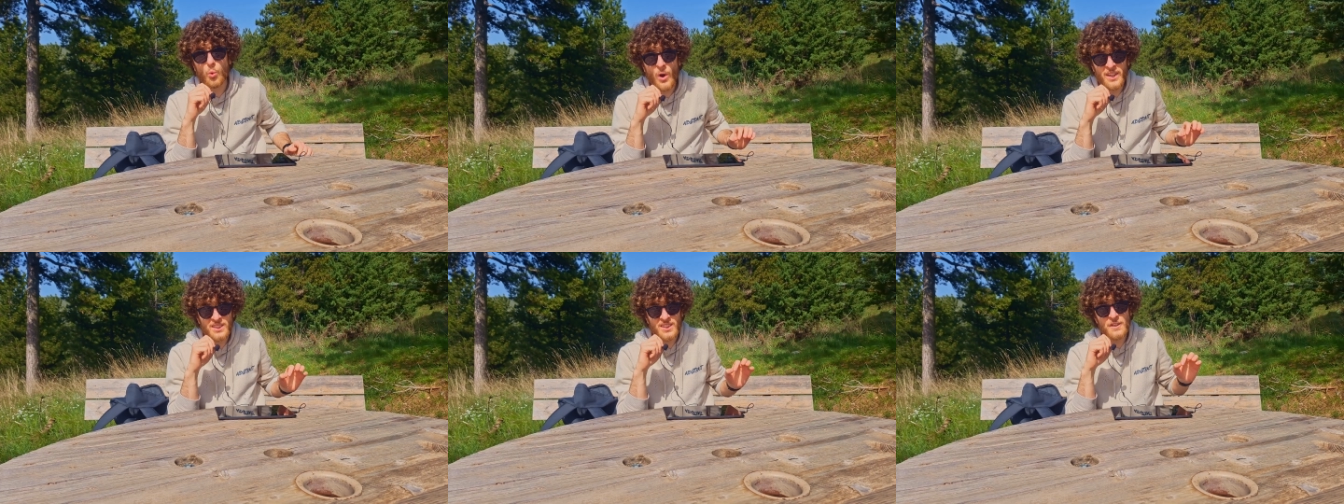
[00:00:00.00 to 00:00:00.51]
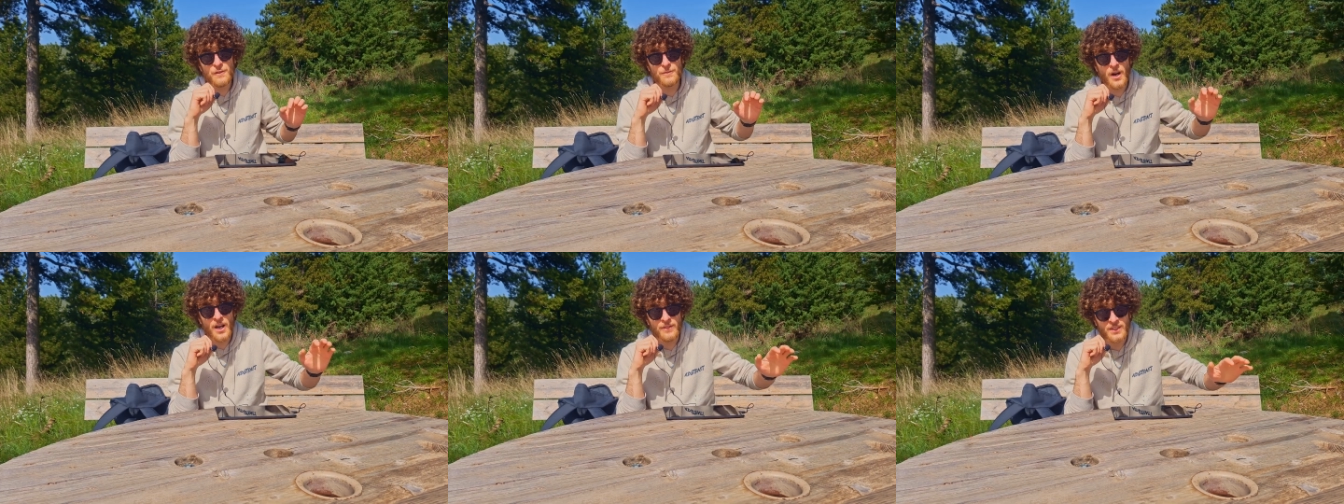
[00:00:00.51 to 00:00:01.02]

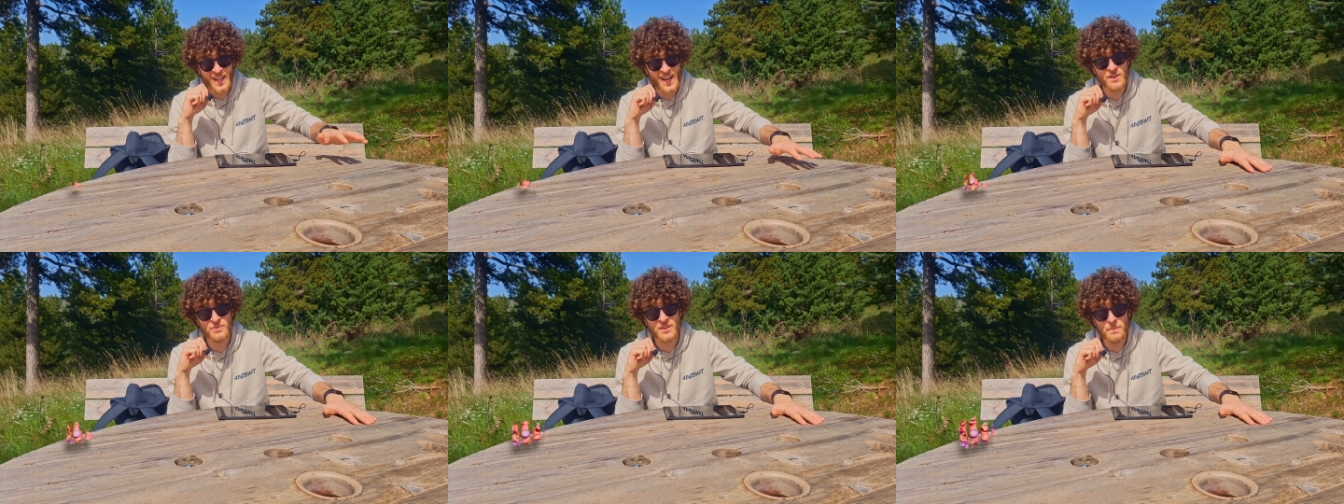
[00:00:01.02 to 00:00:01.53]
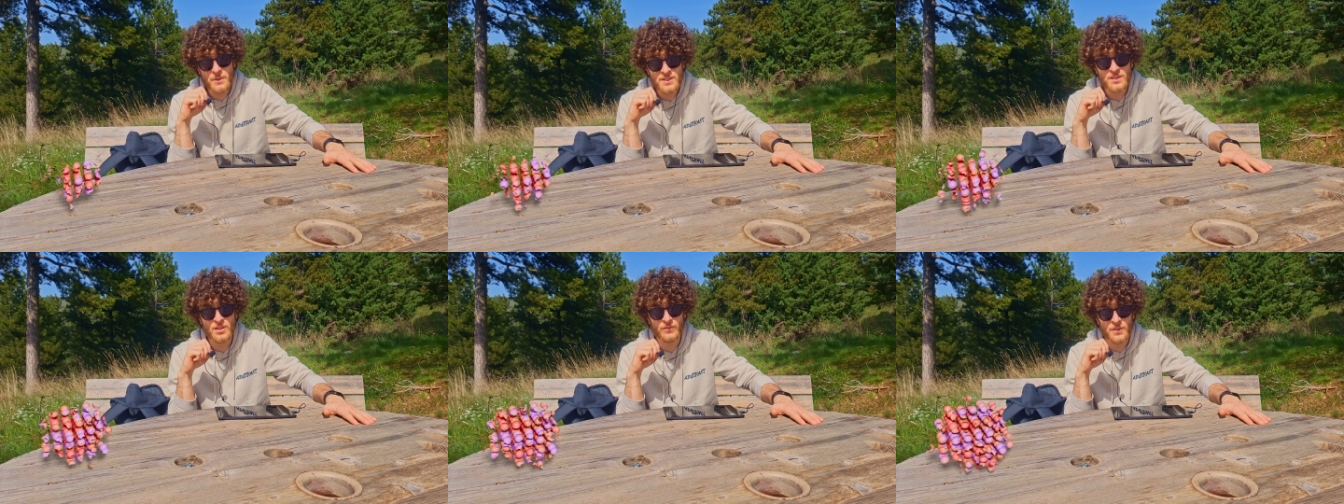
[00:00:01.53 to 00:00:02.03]
twenty-five thousand
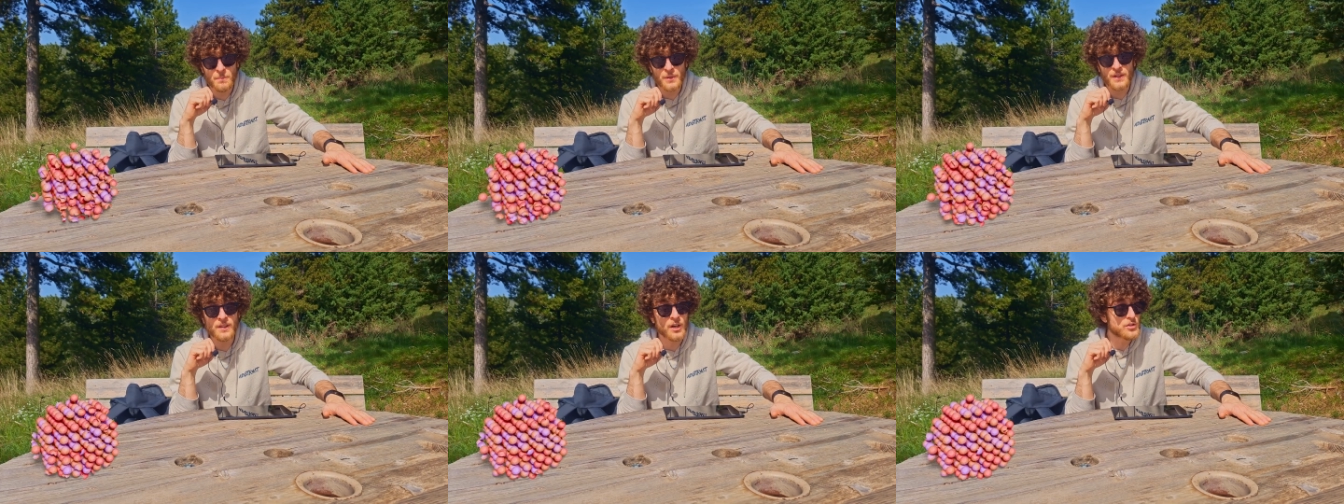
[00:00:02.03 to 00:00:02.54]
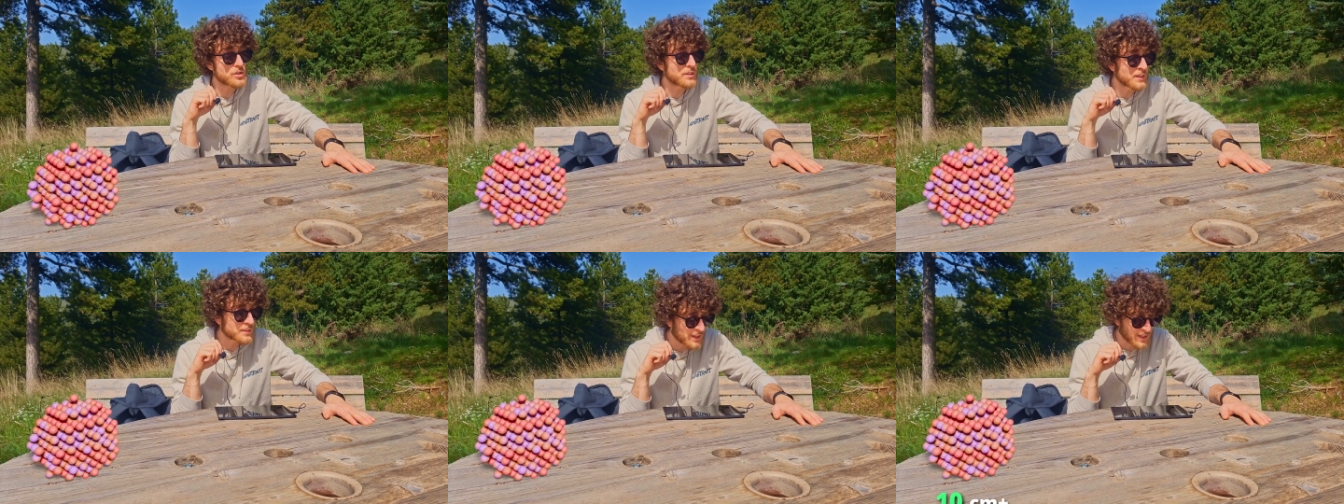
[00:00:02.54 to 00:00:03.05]
pieces of debris larger
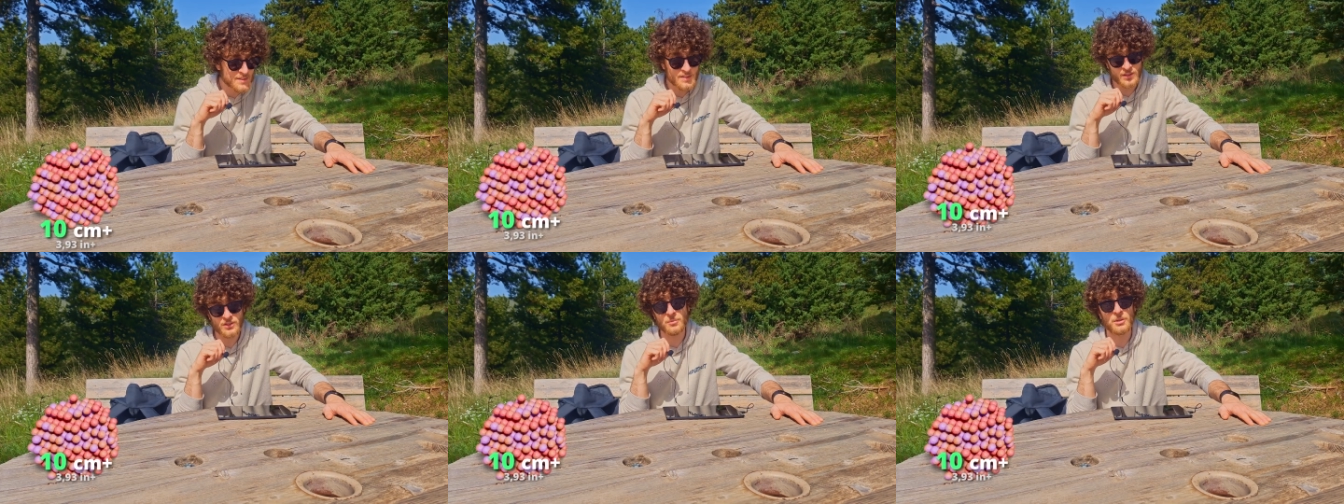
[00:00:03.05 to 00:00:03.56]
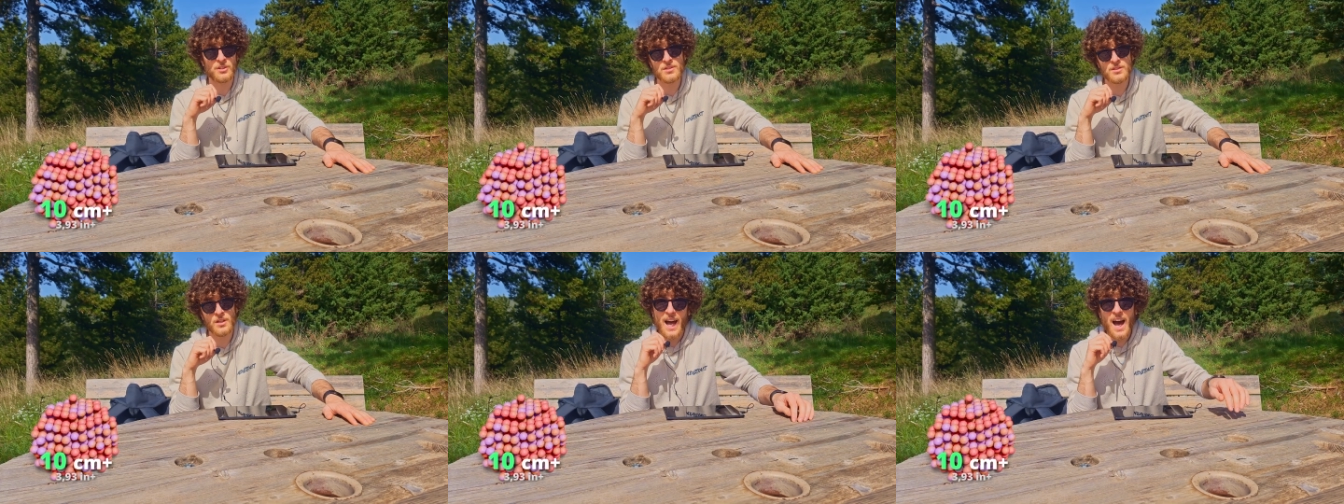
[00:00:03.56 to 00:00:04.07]
than ten
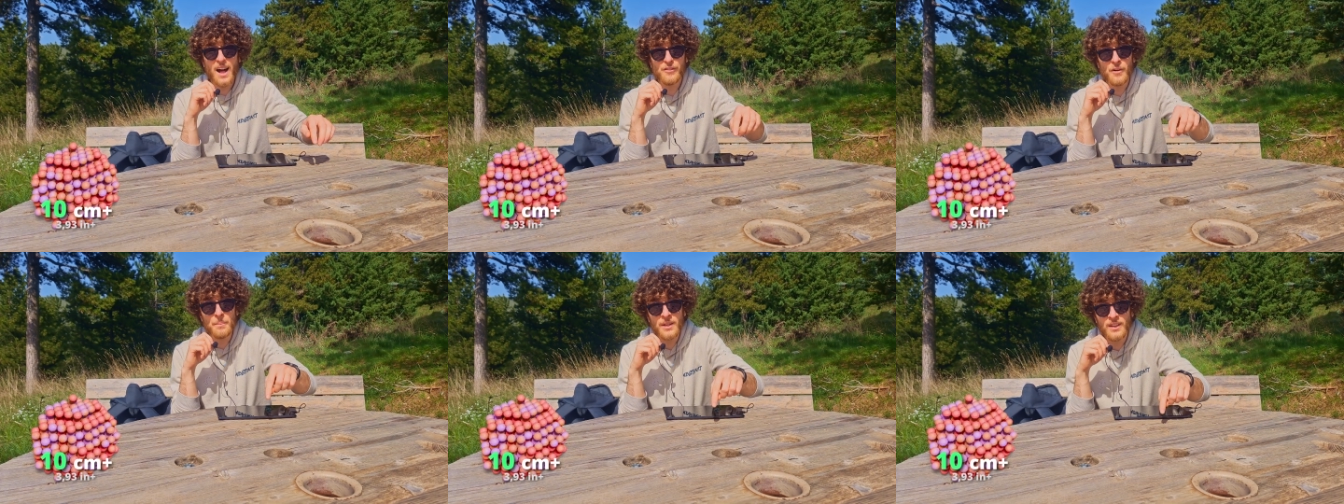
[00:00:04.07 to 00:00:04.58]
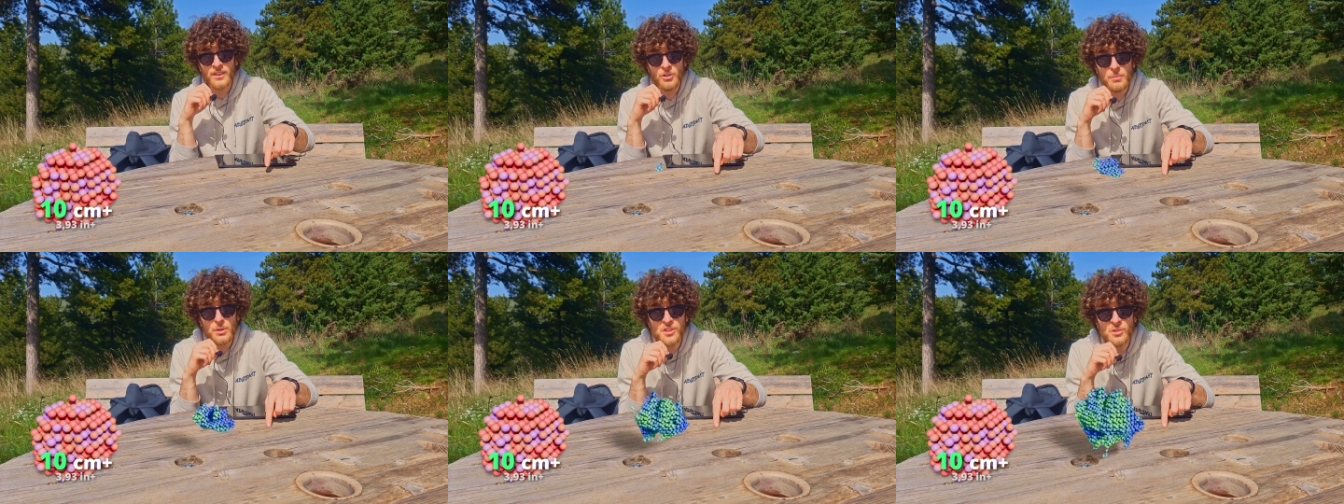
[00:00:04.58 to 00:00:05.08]
centimeters, half a
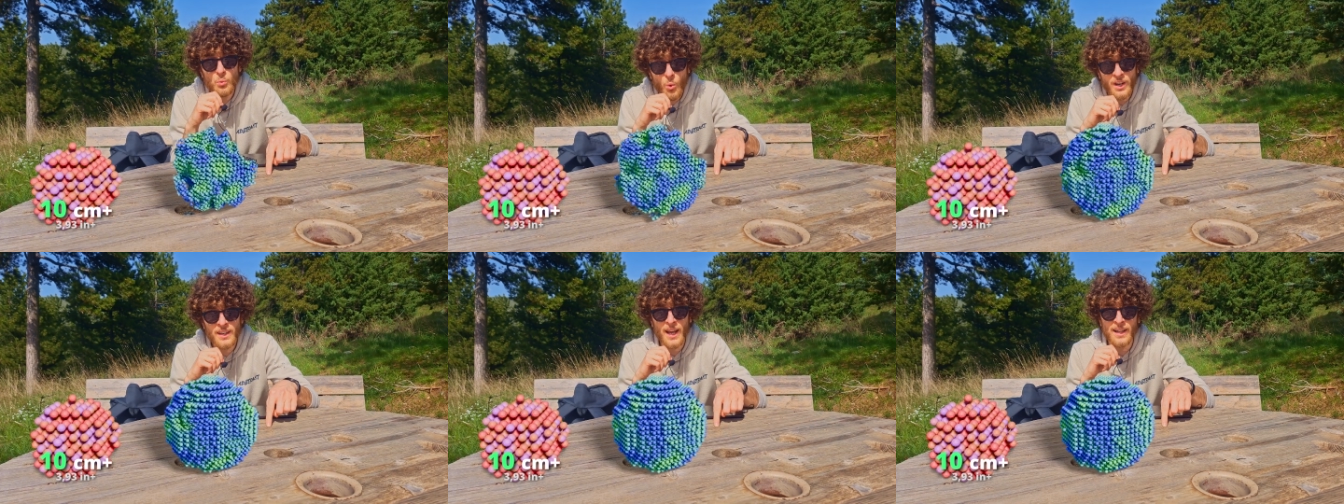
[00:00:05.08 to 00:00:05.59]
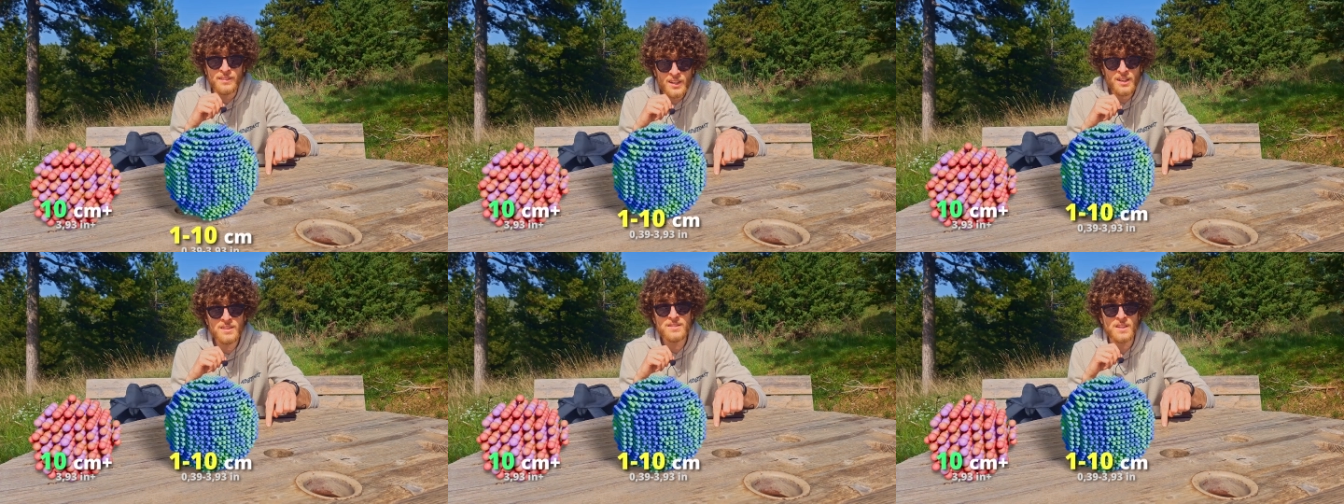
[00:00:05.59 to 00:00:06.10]
million between one and
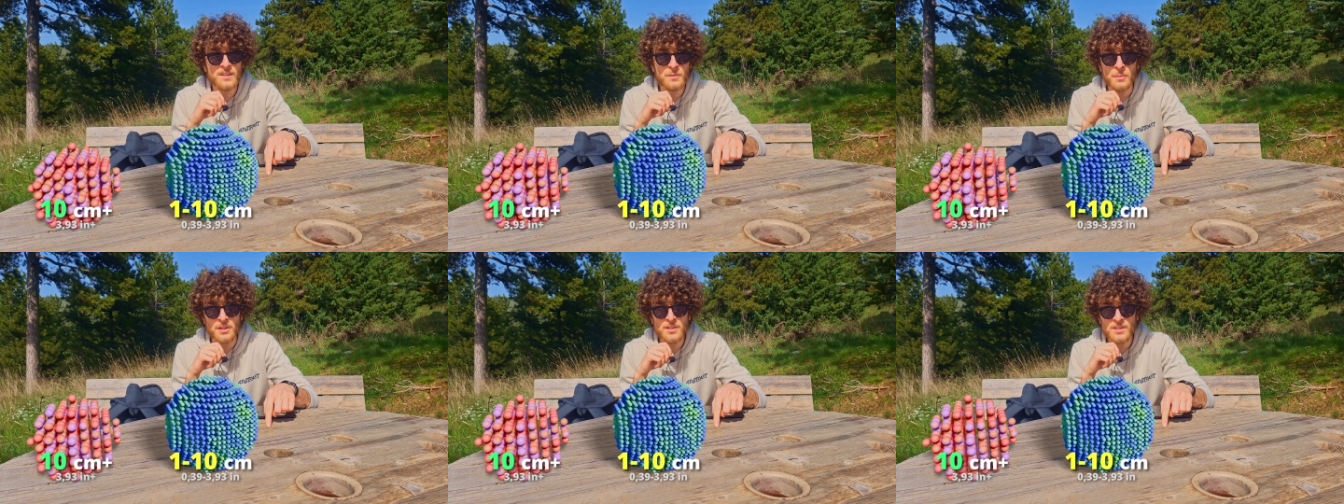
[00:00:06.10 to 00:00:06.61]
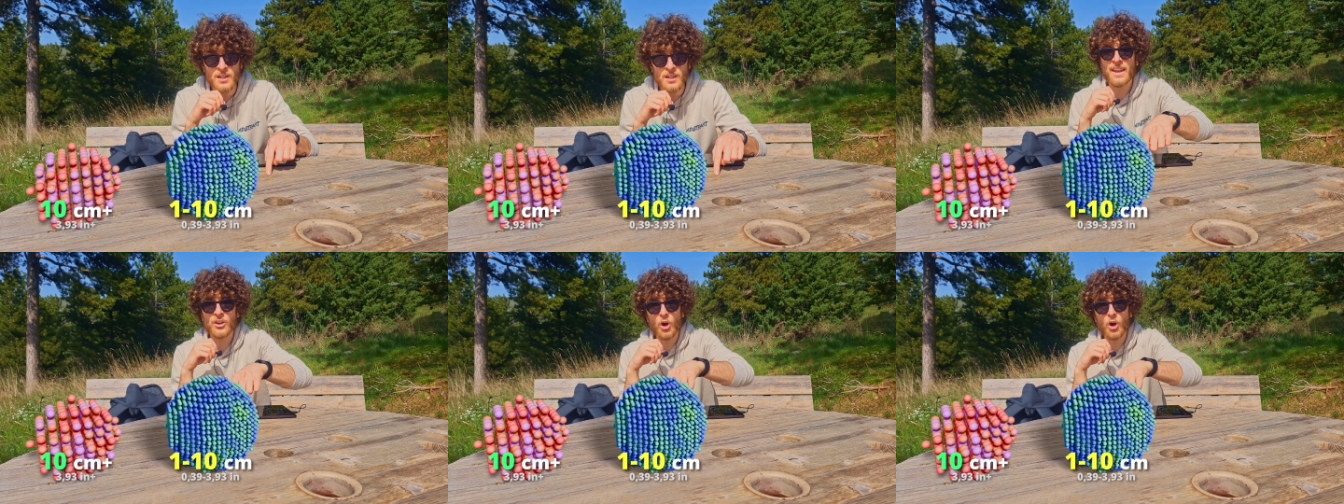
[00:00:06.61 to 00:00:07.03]
ten centimeters, and